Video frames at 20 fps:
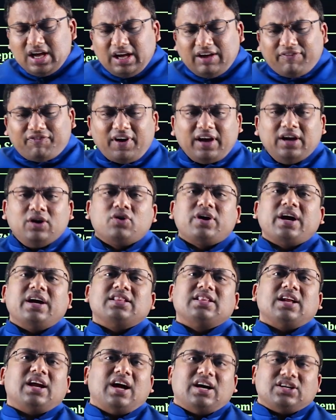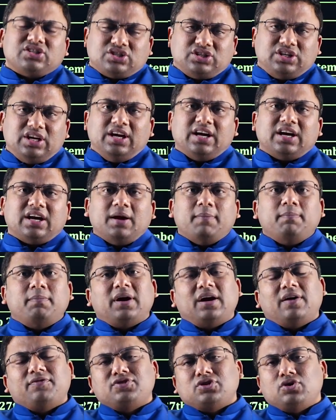if I look at the last year number
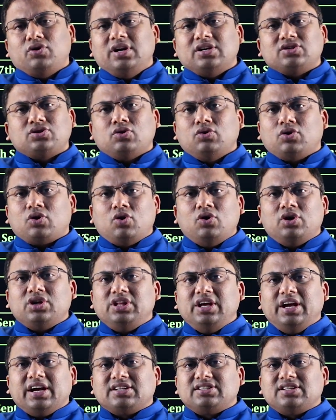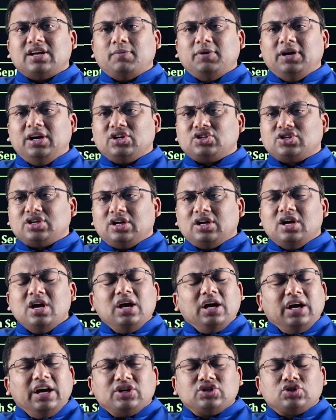of students who wrote the examination,
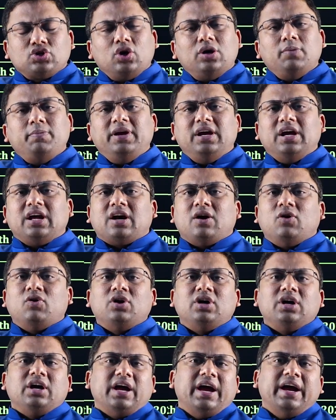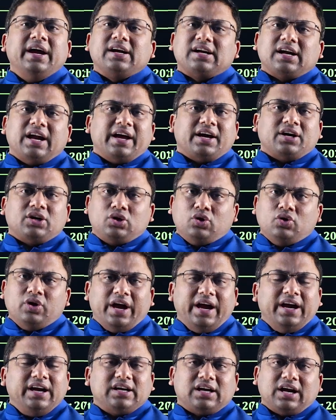it should be around 8 lakh to
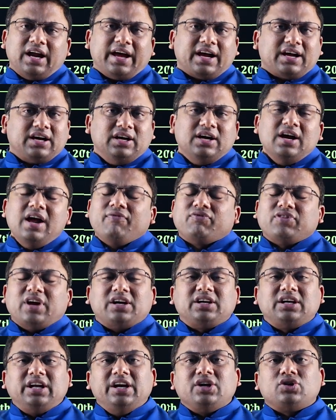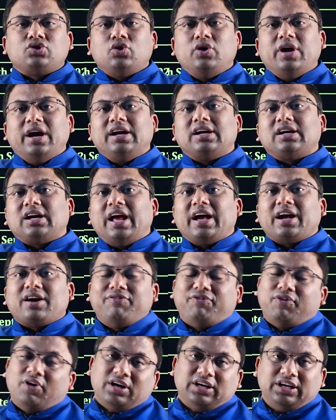8 lakh 30 to 8 lakh
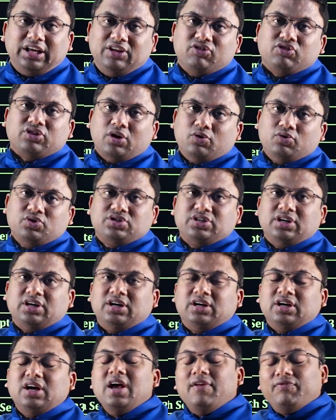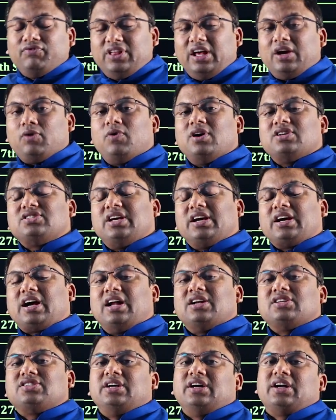40,000. There was a
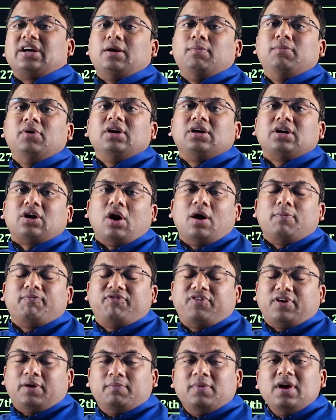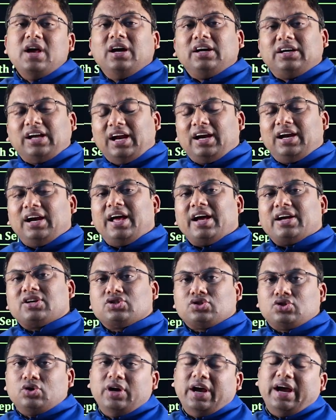considerable drop from 10 lakhs
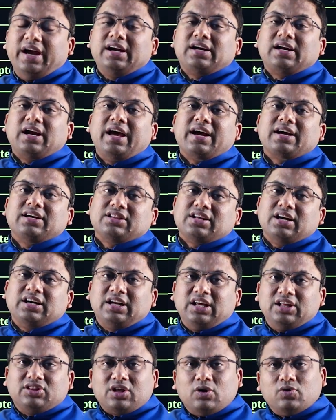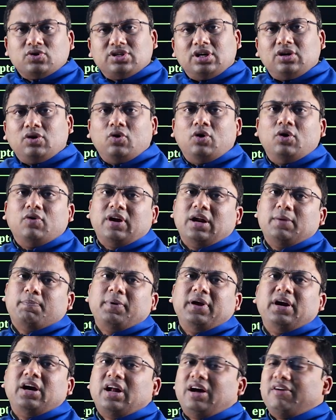to 8 lakh 30,000 over a
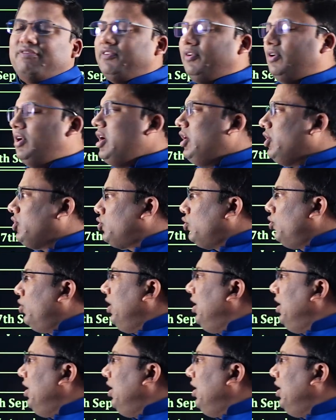period of 2